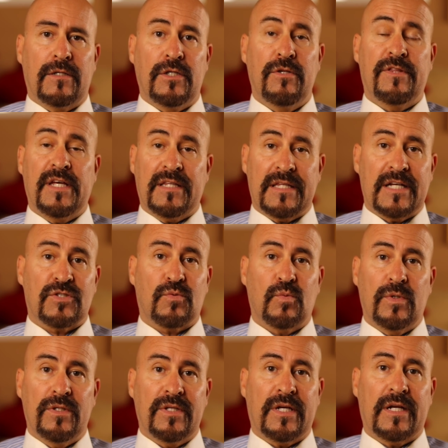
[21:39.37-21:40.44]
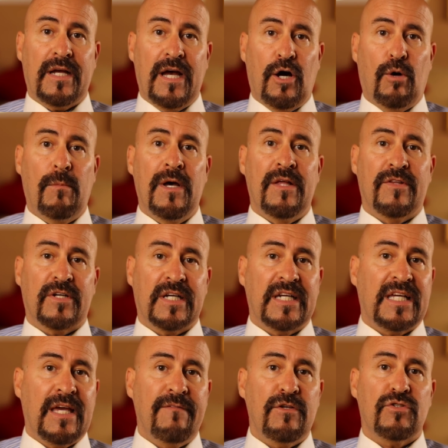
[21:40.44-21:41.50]
You think that's really going to help? They're
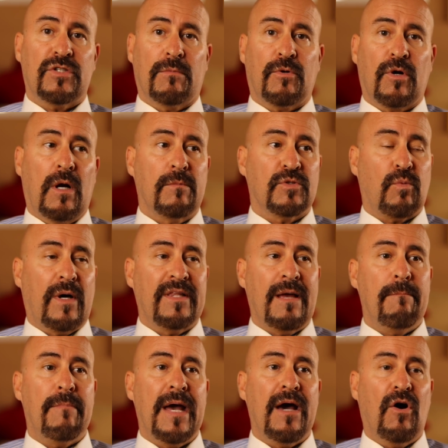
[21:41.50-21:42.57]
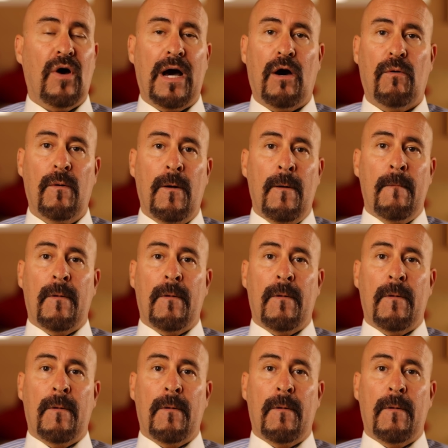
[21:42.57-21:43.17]
going to give you some crumbs while they bail out